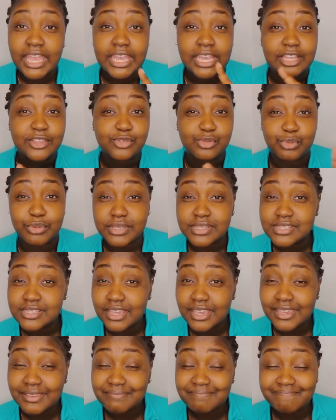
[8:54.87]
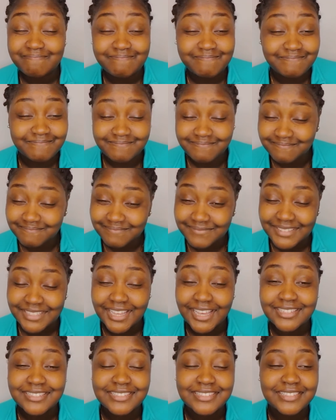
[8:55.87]
It's risky.
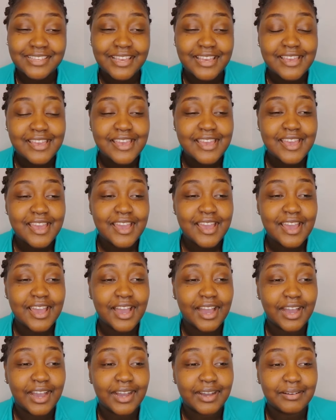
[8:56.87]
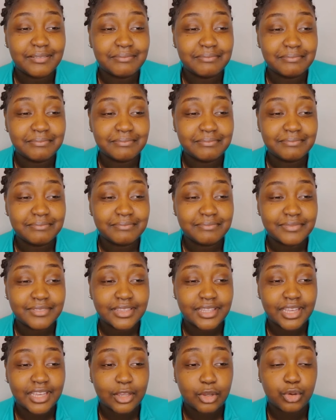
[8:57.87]
Yes.
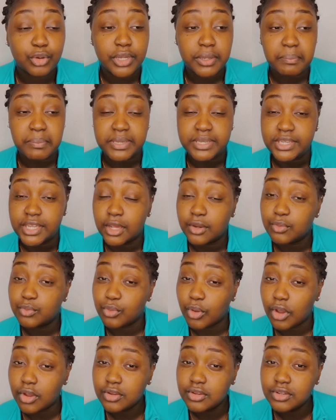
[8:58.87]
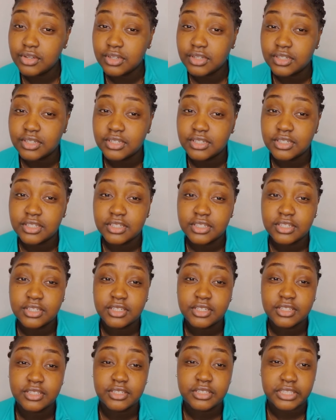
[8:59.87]
Could it be done wrong?
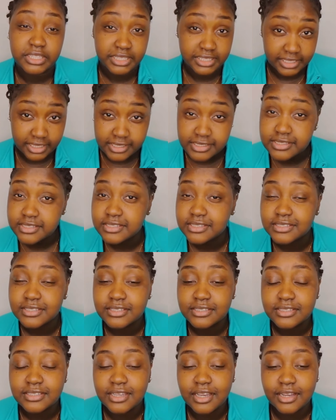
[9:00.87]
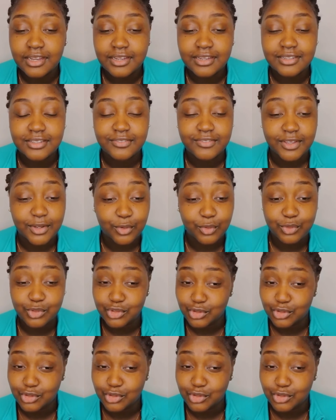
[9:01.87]
Yes. If I don't